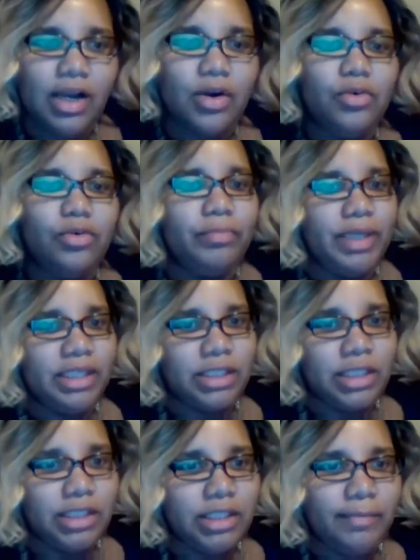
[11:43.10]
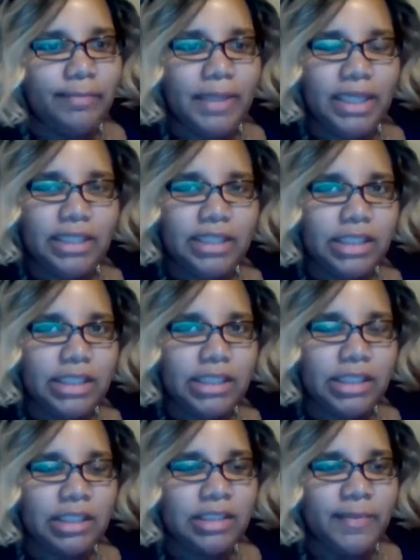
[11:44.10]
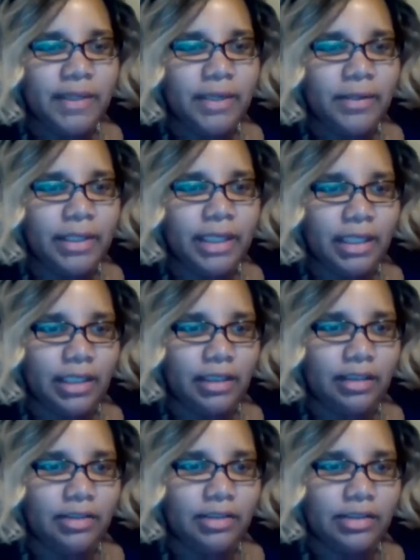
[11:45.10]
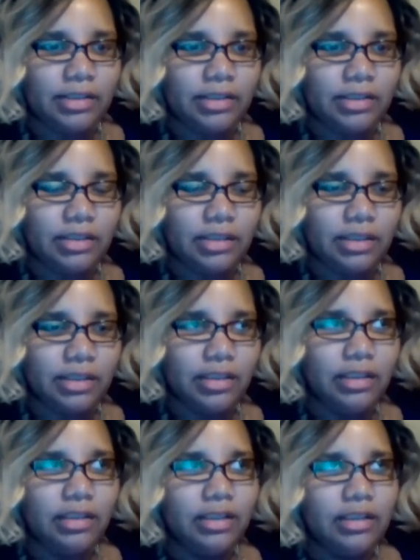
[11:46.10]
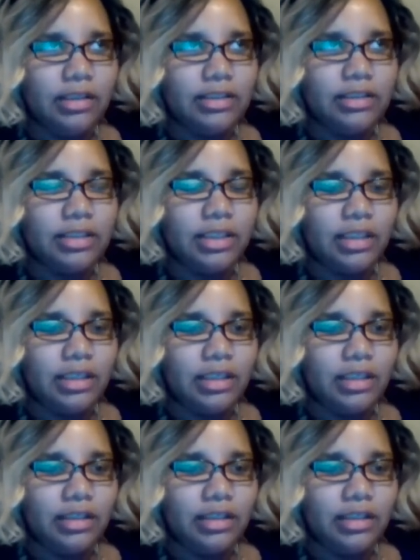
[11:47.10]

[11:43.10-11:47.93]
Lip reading: Ooh, business to business experience. Let's see.